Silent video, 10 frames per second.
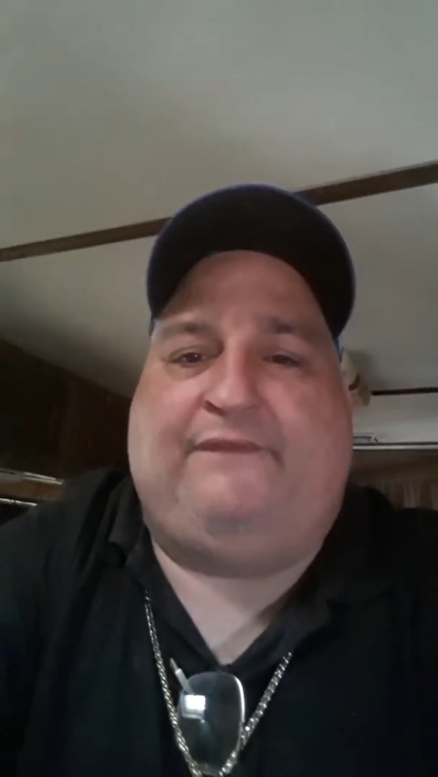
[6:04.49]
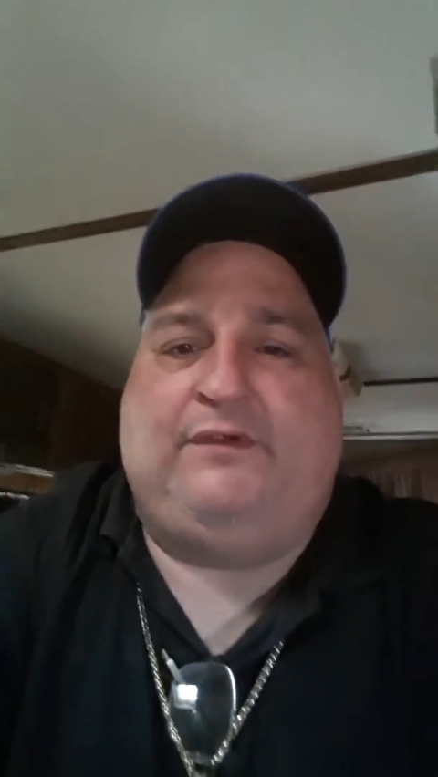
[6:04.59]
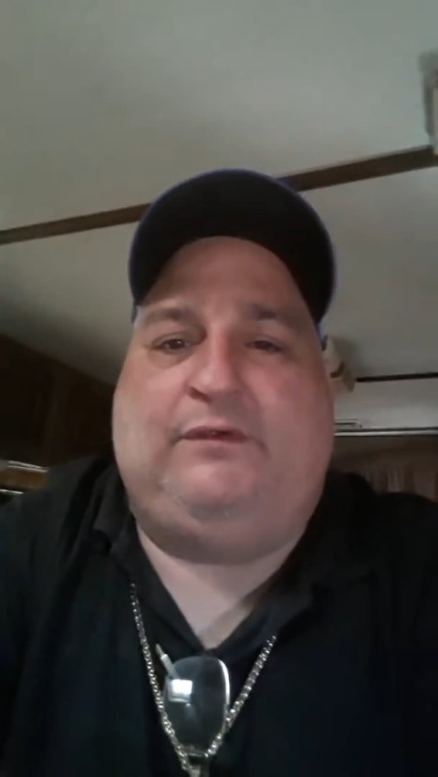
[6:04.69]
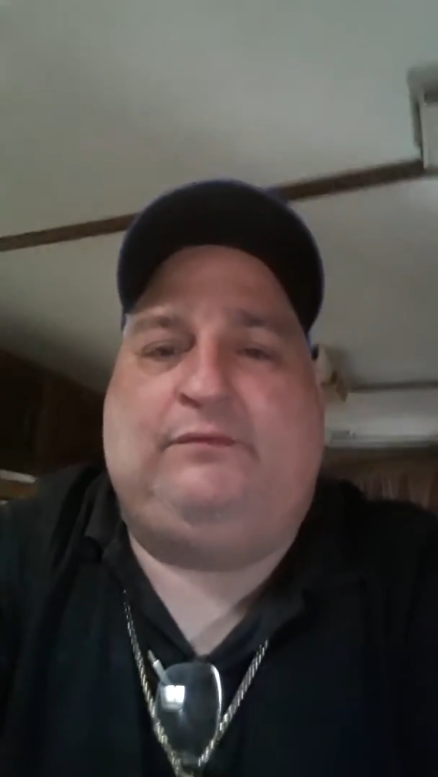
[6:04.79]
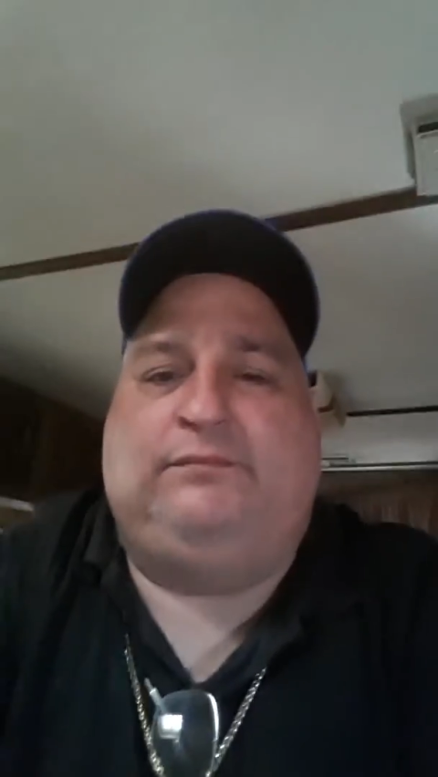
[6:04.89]

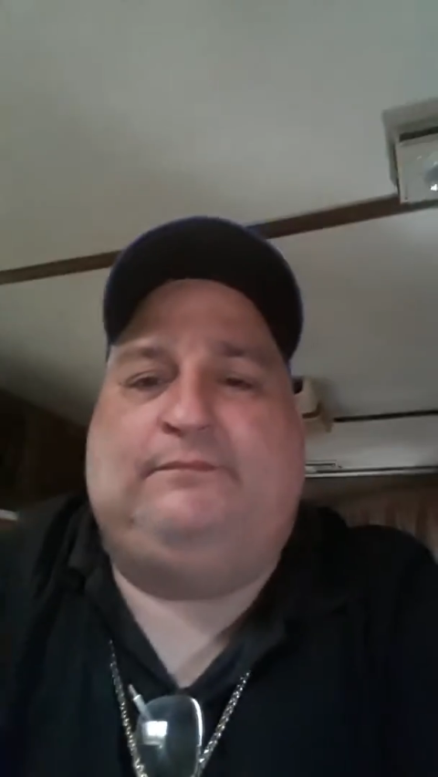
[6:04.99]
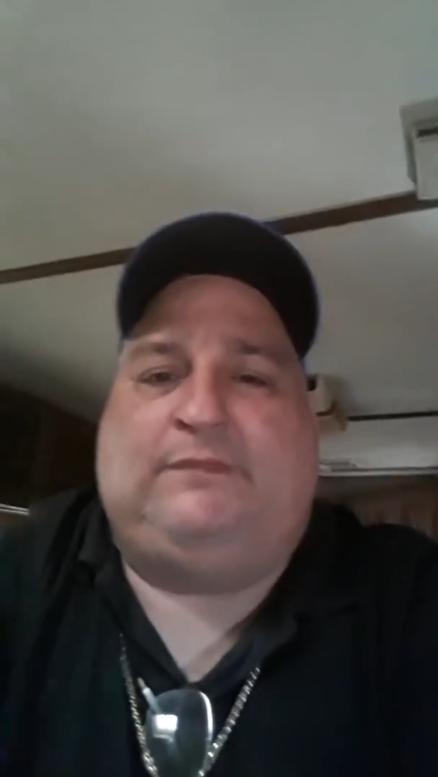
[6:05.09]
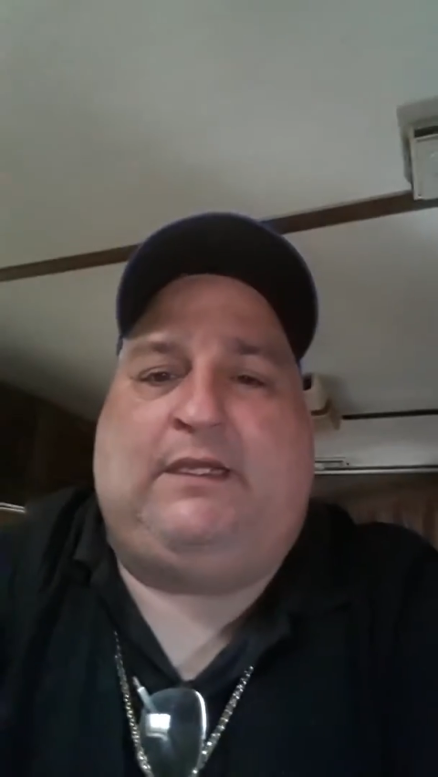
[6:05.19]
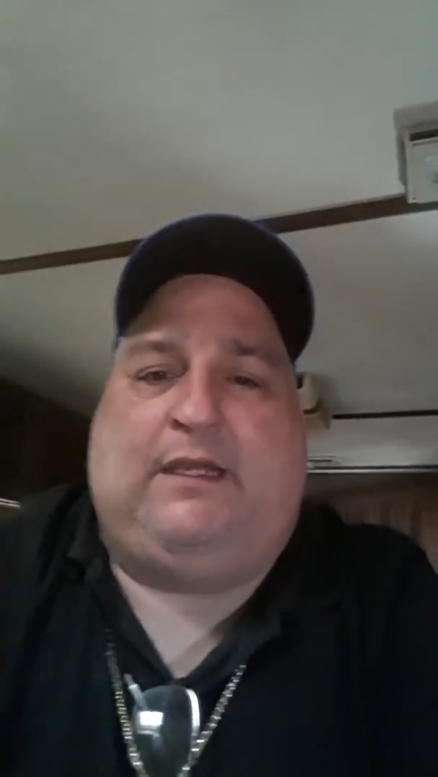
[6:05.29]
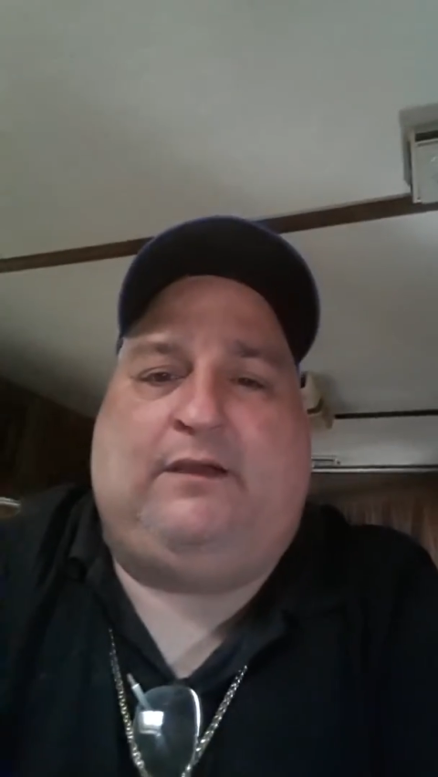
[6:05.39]
you
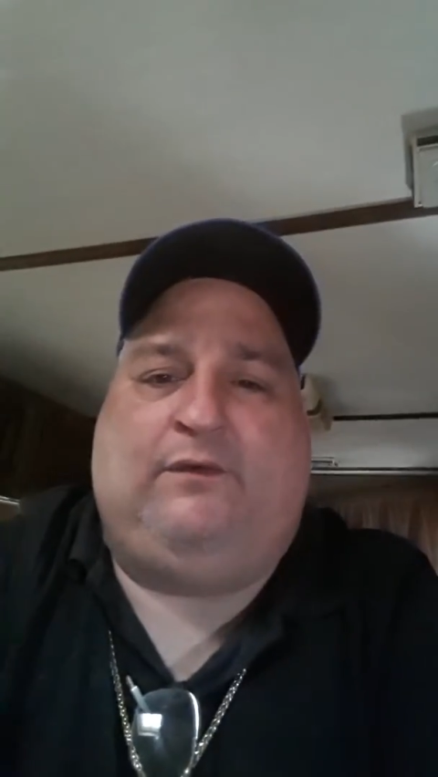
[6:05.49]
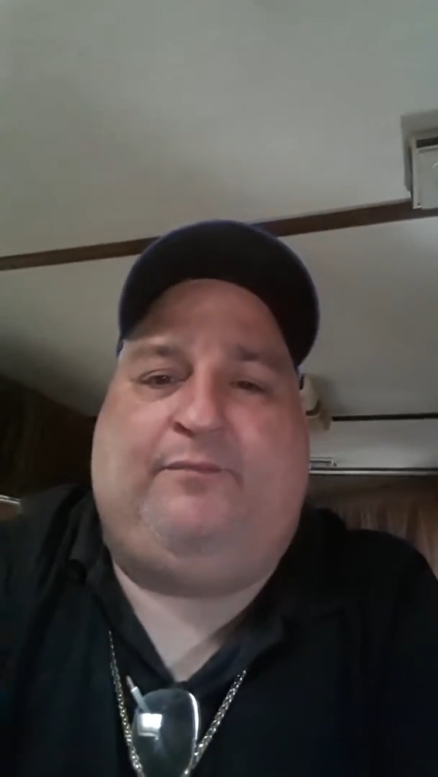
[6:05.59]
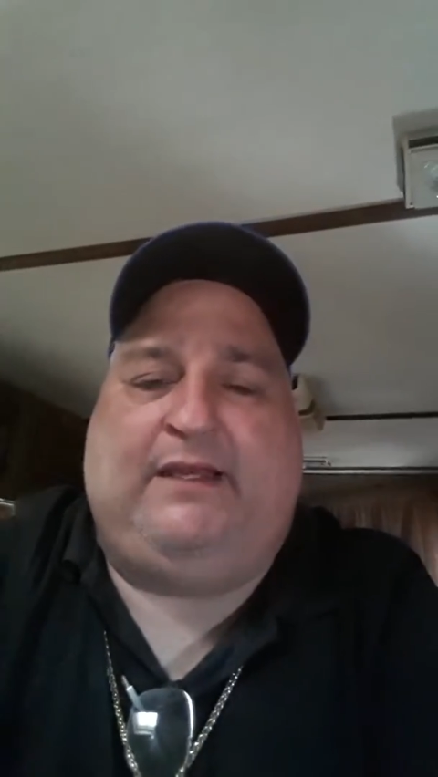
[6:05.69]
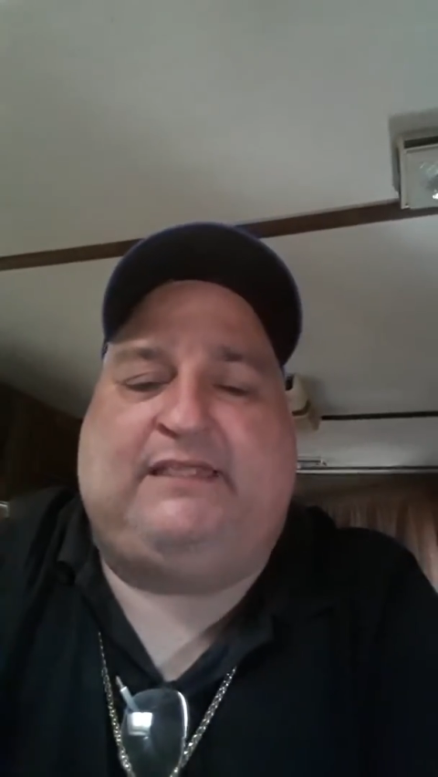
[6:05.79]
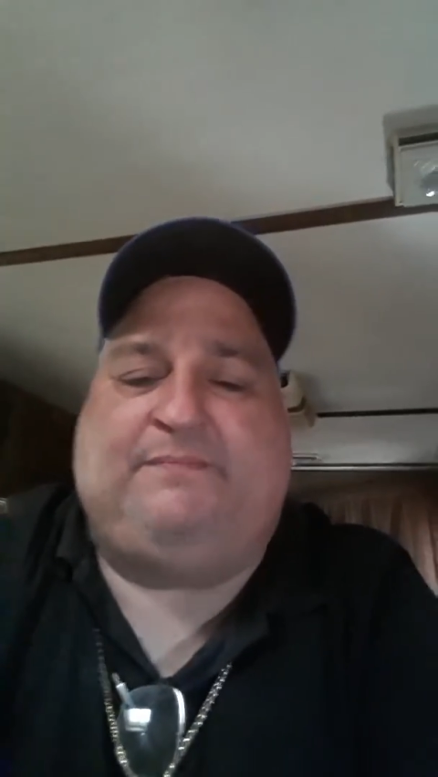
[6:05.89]
who've
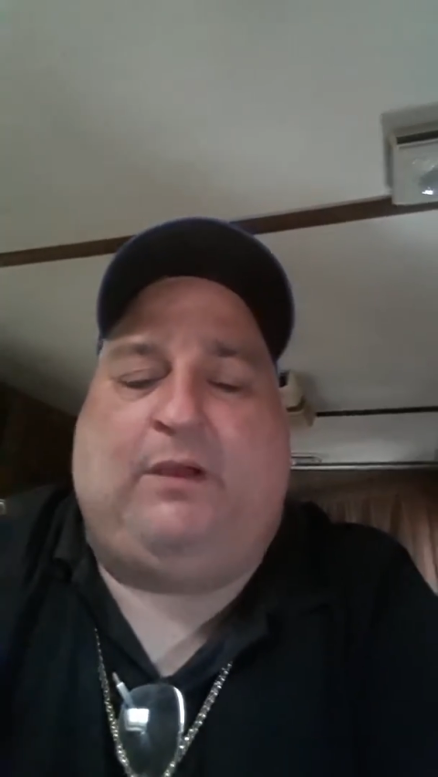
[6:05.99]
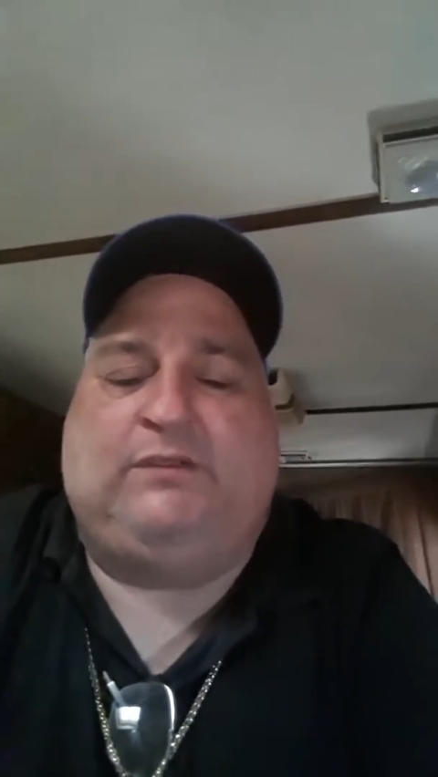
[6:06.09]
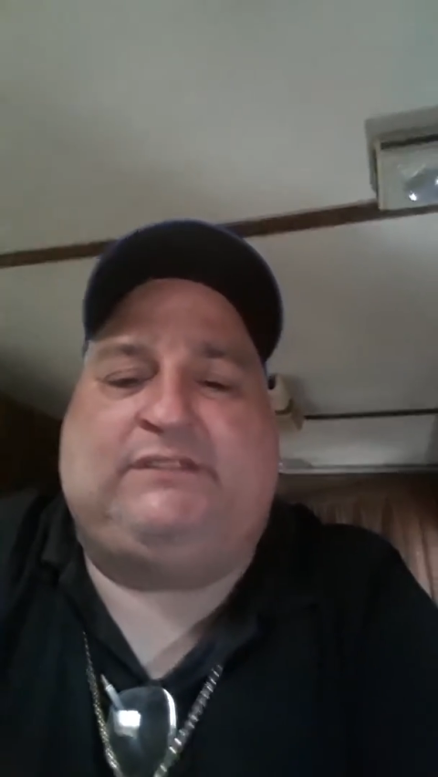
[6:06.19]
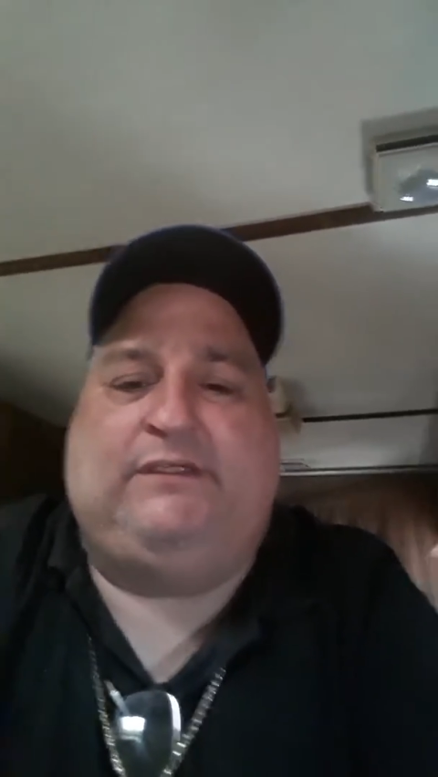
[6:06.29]
been exposed